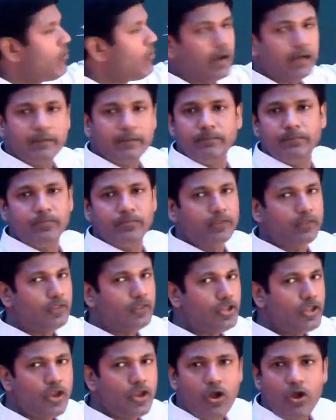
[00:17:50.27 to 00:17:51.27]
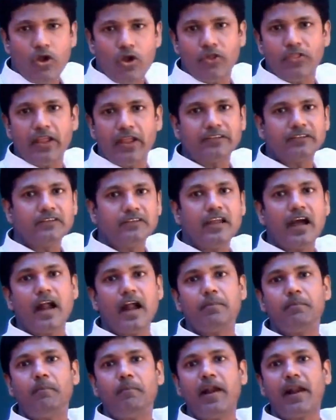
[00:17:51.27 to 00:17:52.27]
one? No, that's
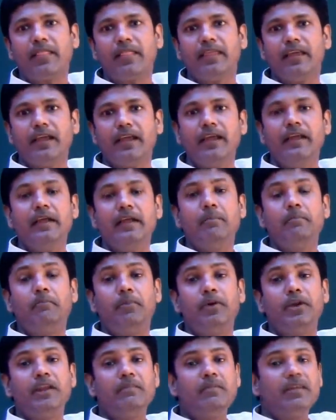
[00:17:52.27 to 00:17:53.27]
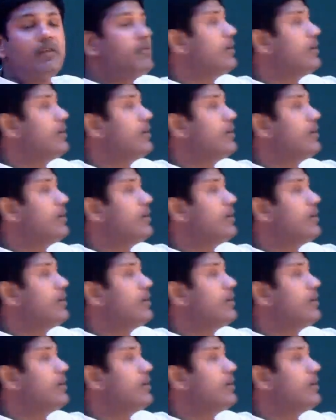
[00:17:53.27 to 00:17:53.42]
not part of the perimeter